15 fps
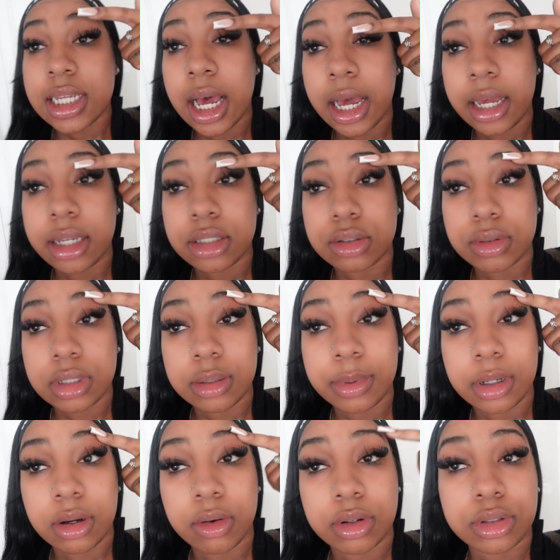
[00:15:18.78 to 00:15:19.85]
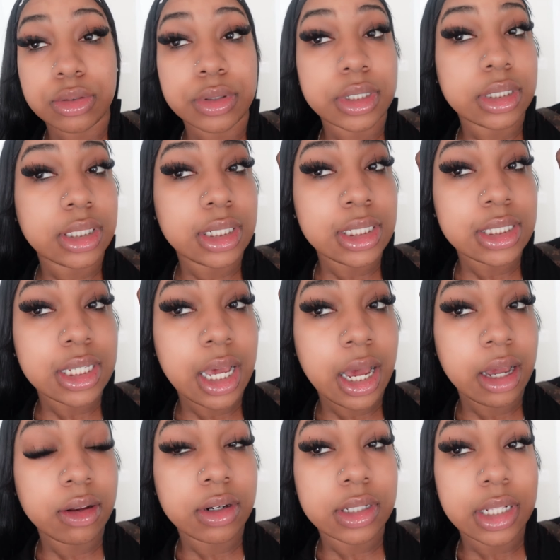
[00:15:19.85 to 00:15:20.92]
eye has really been going through it. This
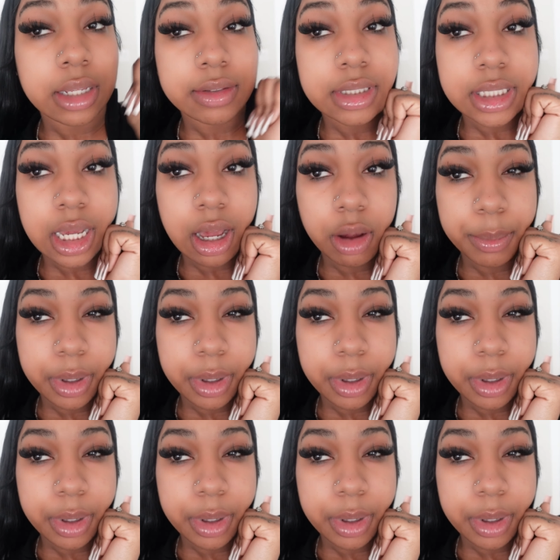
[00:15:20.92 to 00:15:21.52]
eye on the left side,